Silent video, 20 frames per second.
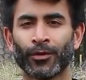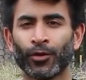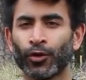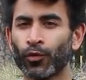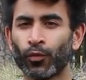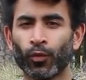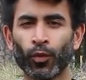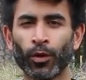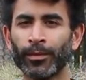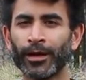
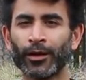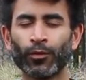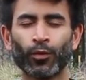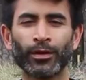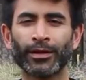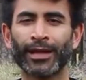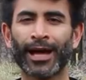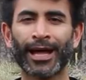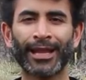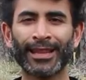Your woman
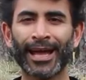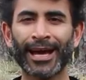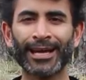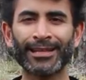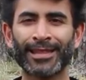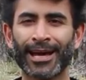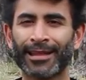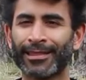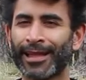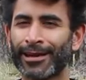will not
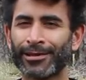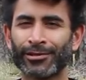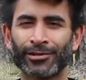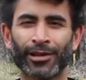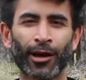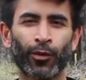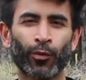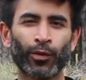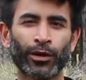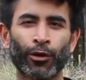like that. That is
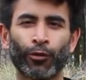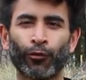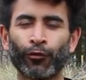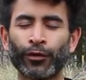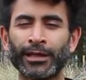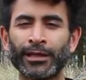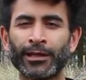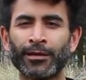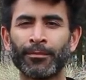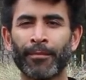not what a
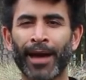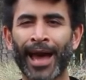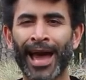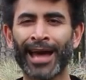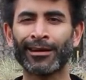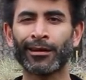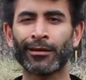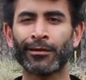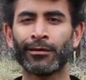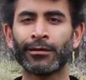real
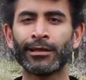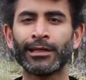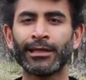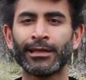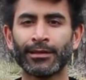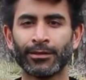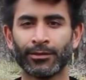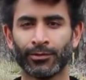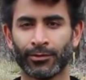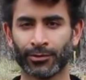man
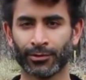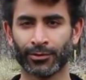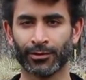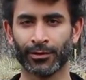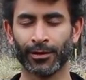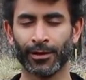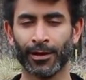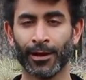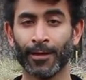needs.